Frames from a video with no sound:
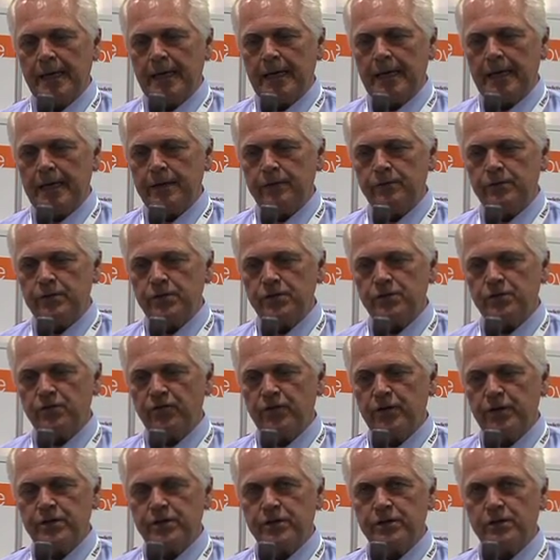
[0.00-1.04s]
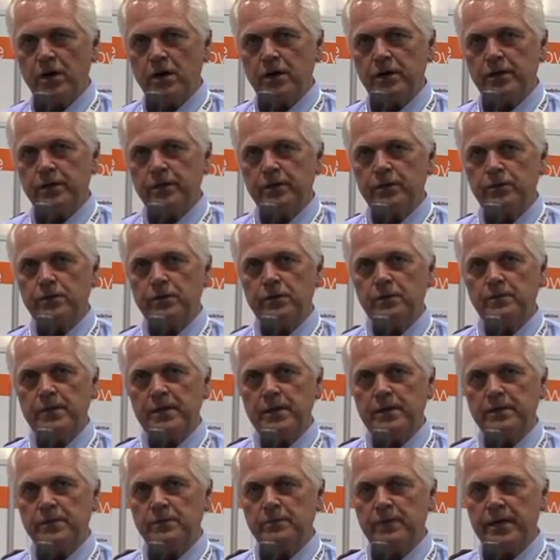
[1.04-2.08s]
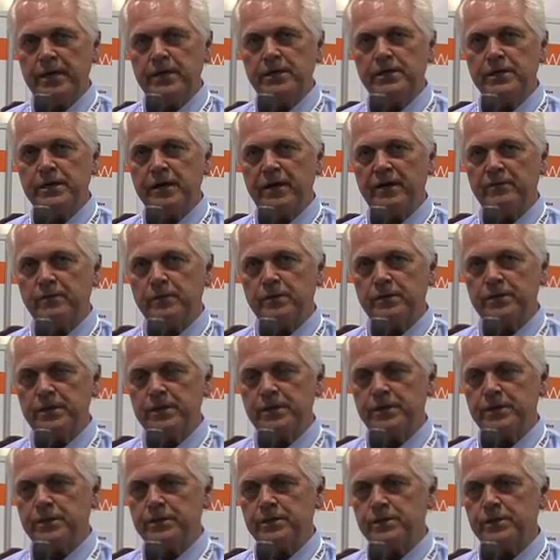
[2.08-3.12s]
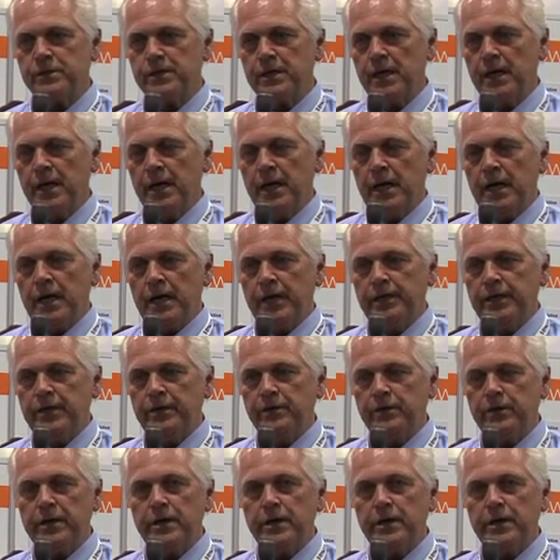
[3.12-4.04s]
I just finished talking to you about the main shaft positions. Another